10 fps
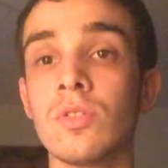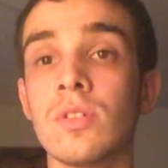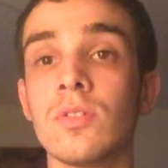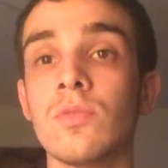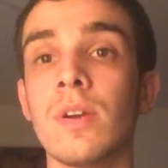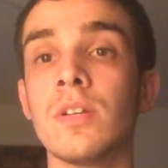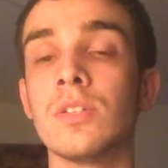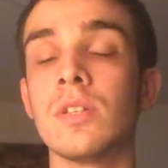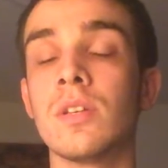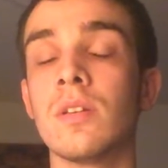
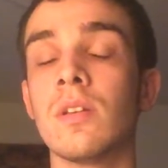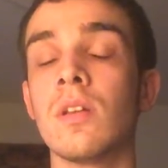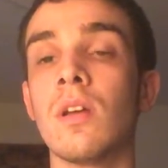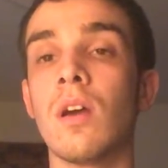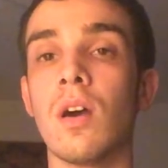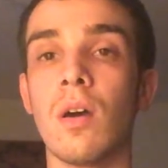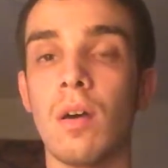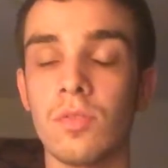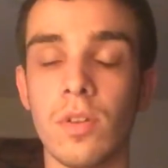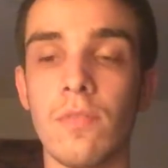situation
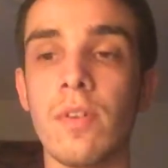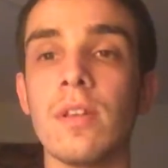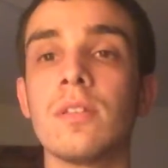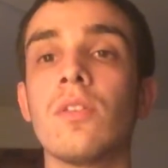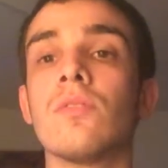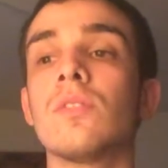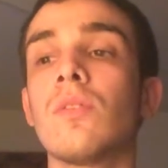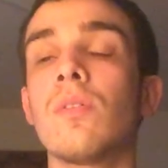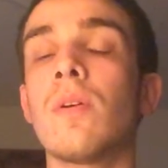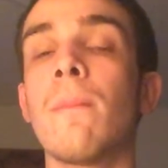in Phoenix,
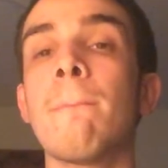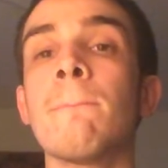Arizona.